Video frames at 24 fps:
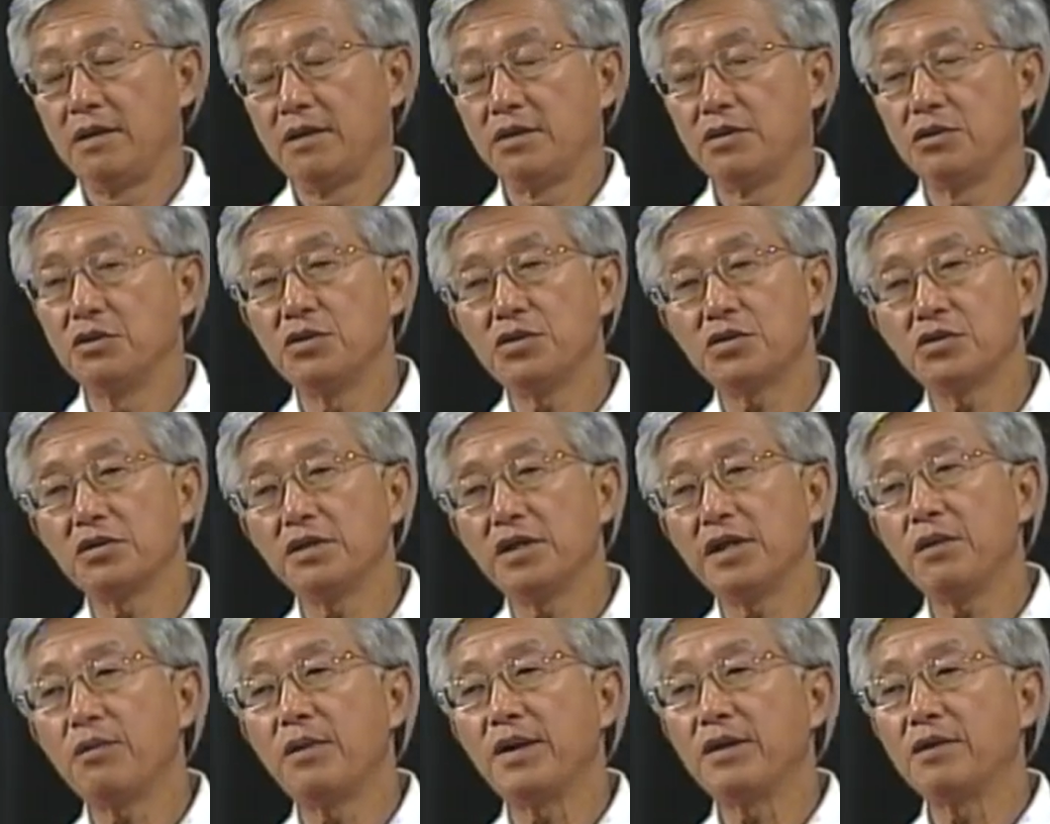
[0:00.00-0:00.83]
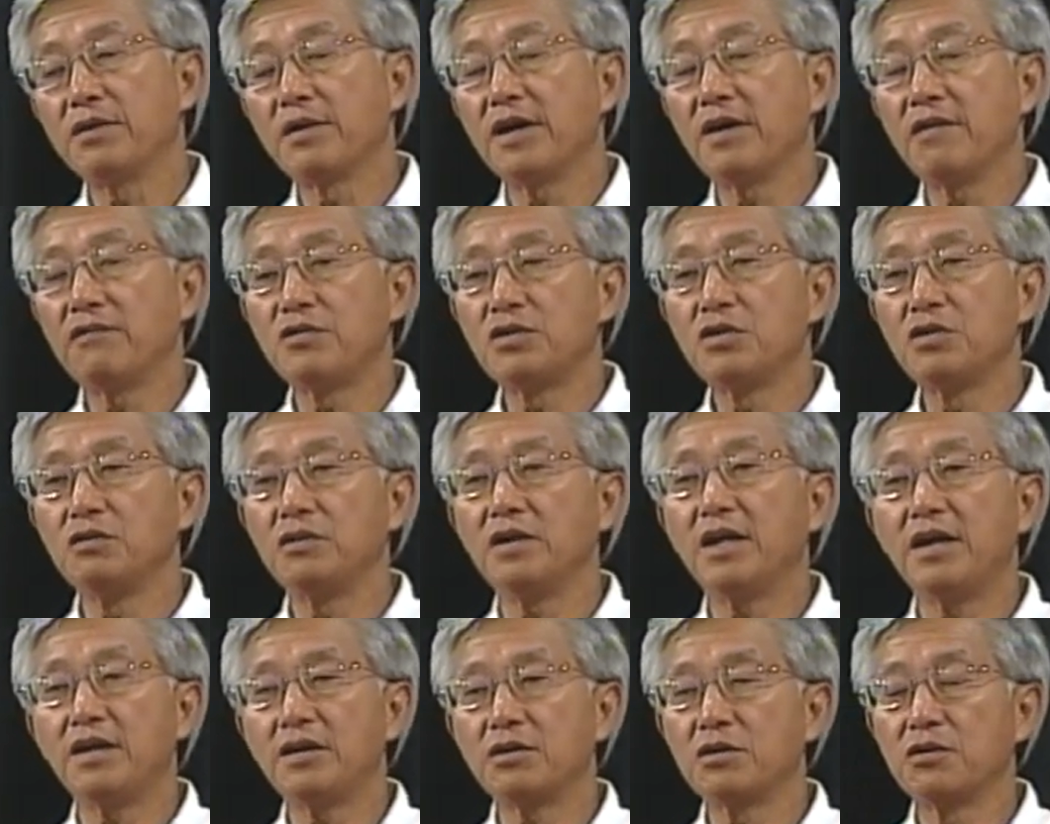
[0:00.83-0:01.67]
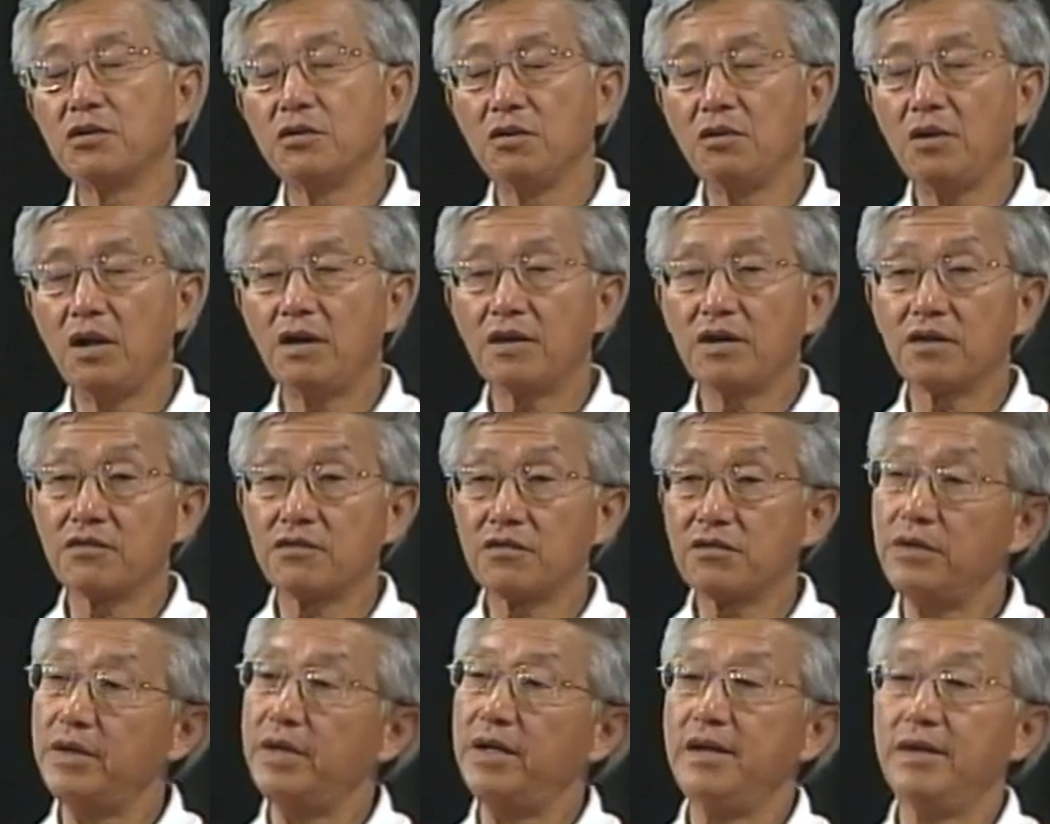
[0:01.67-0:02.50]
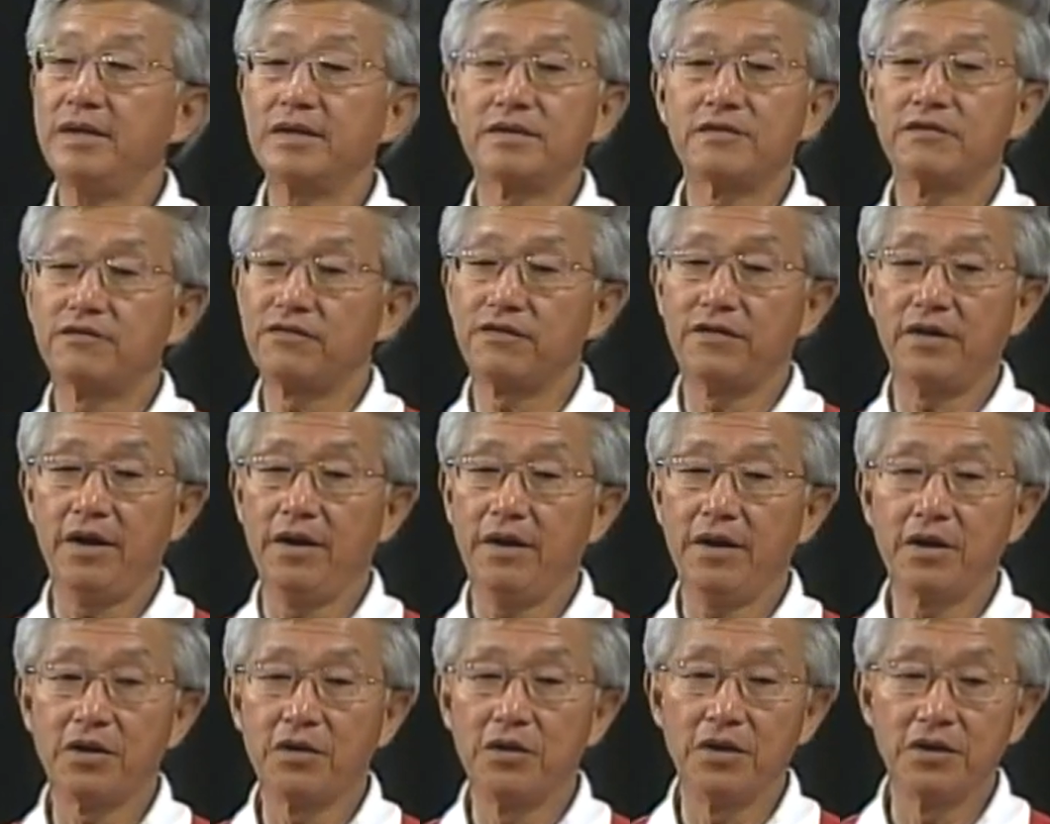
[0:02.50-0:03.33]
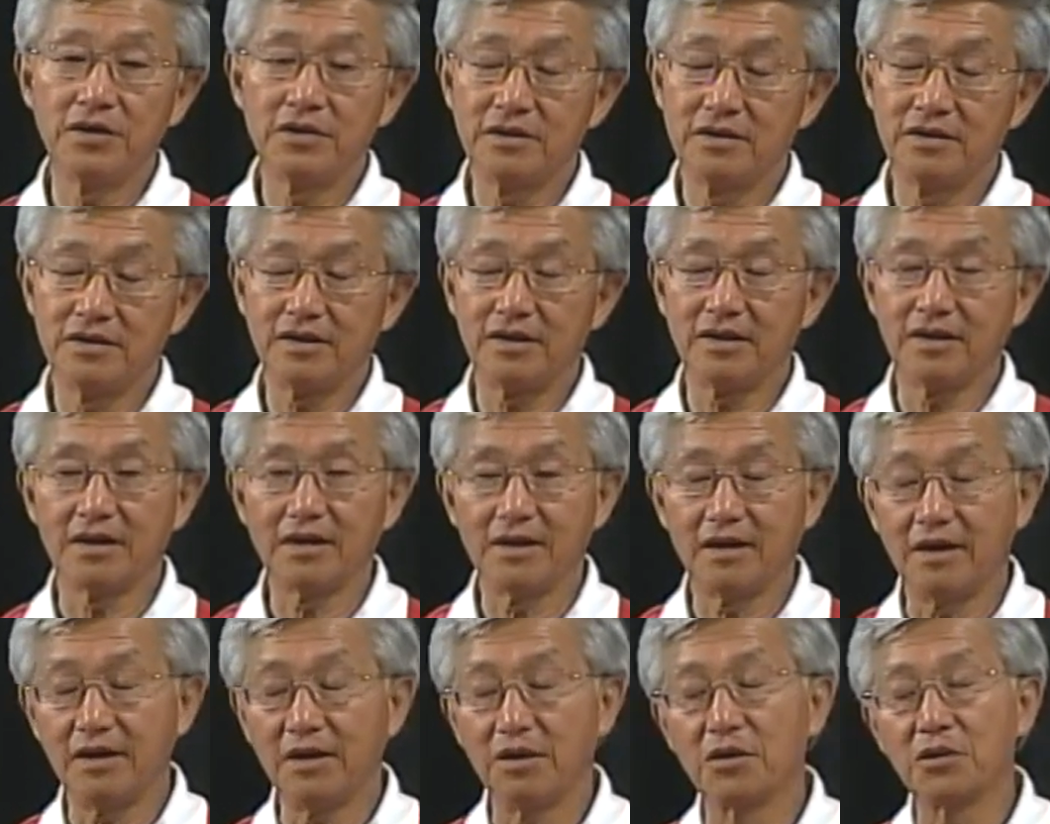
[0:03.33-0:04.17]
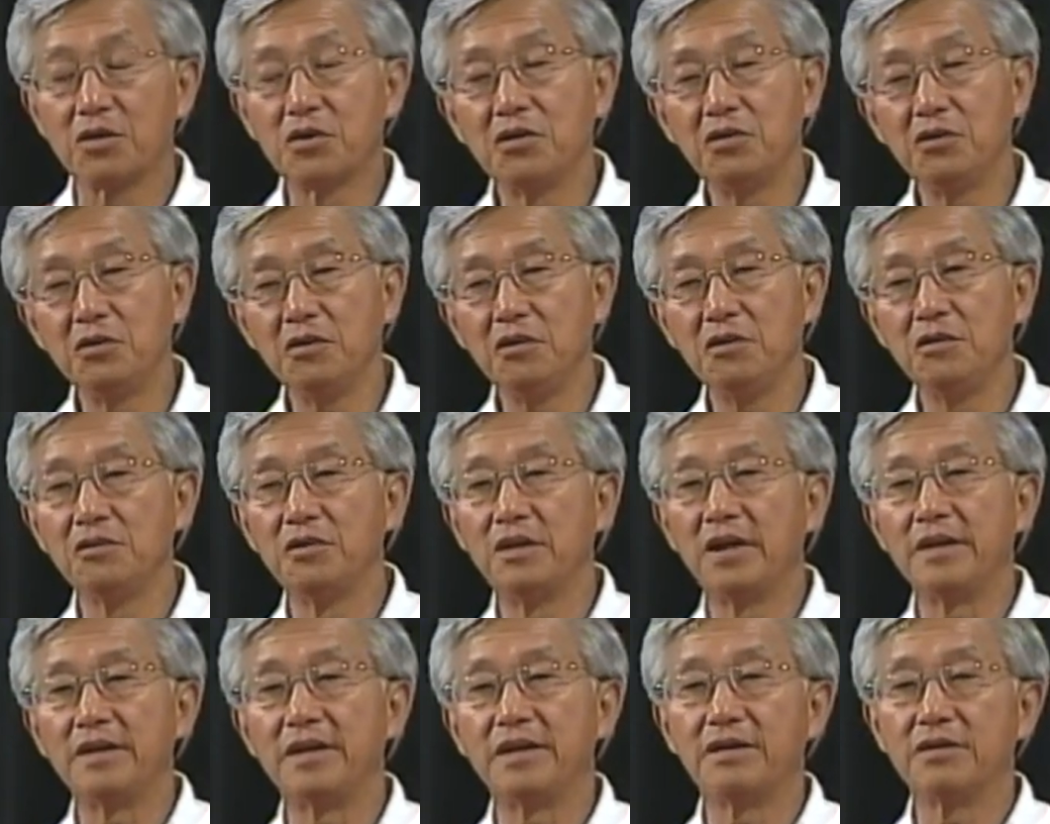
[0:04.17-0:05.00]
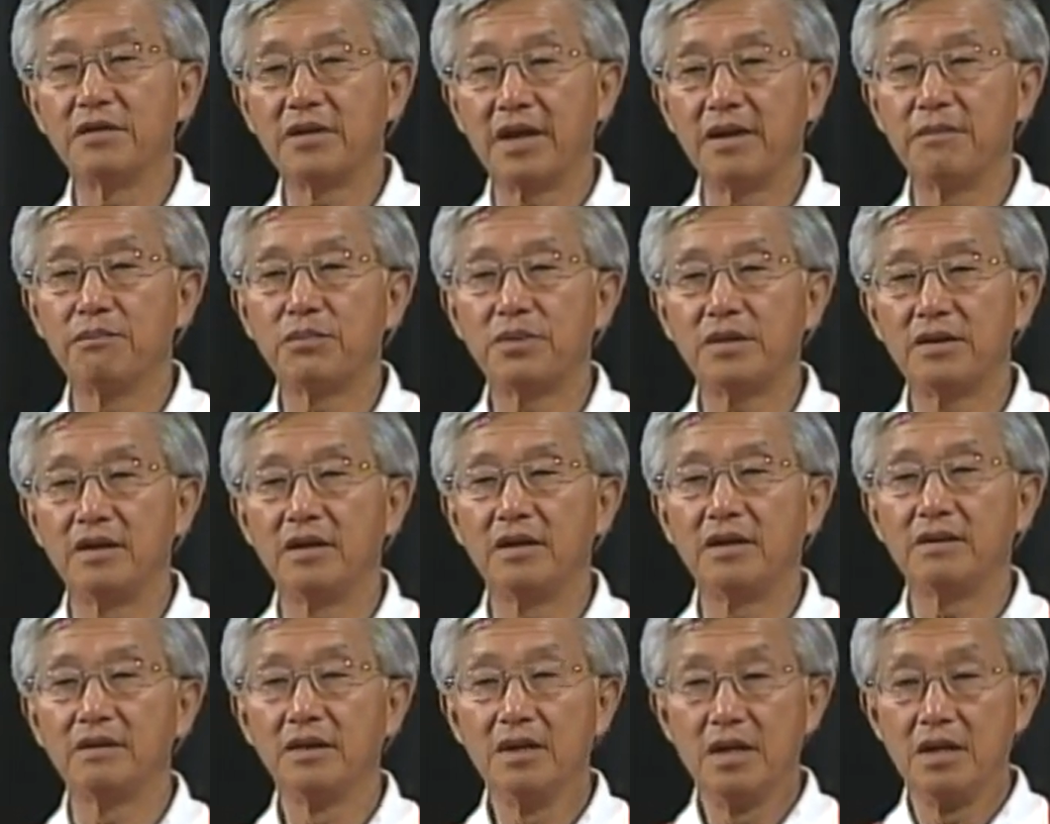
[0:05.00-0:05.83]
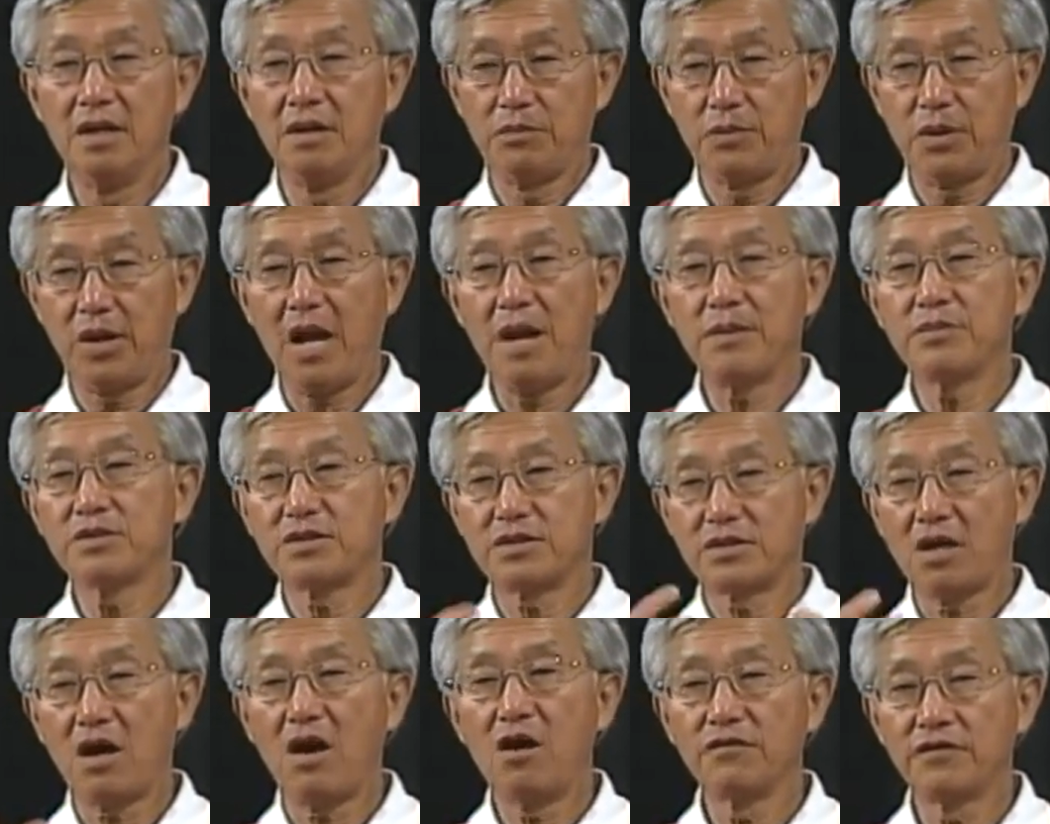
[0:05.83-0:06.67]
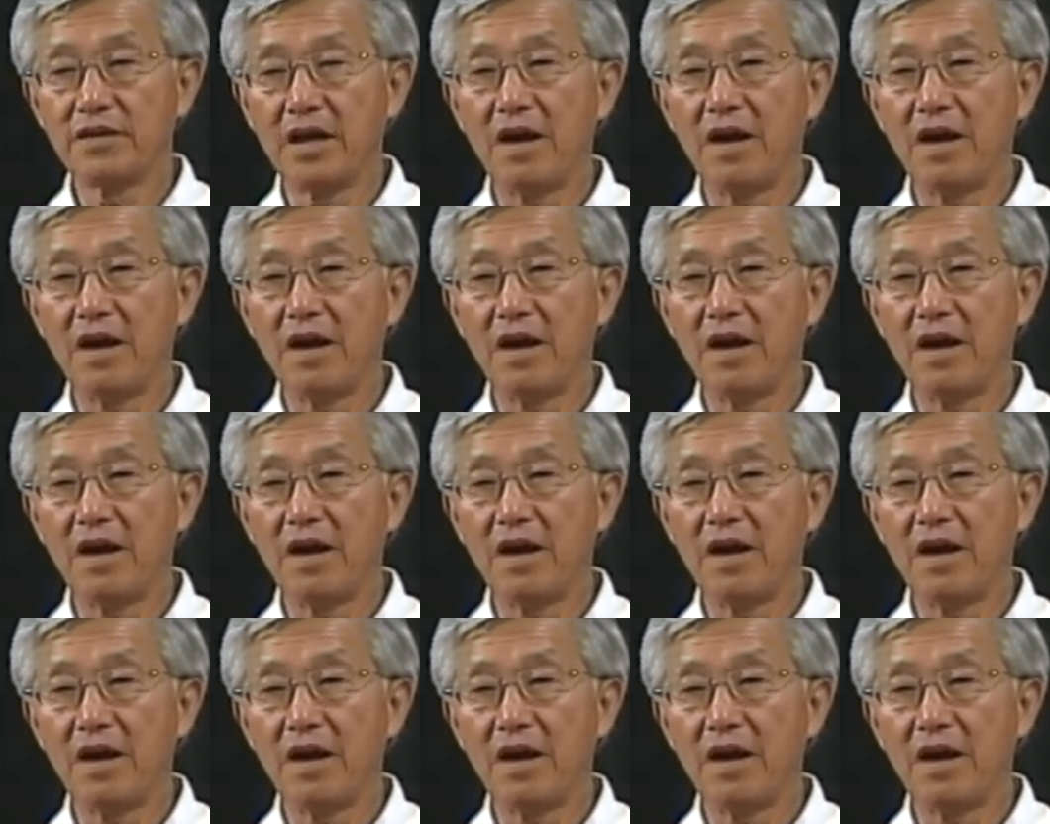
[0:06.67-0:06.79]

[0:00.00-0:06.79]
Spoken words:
Usually when you give 2-letter clue out of 3, it's a very good clue, and you can perhaps solve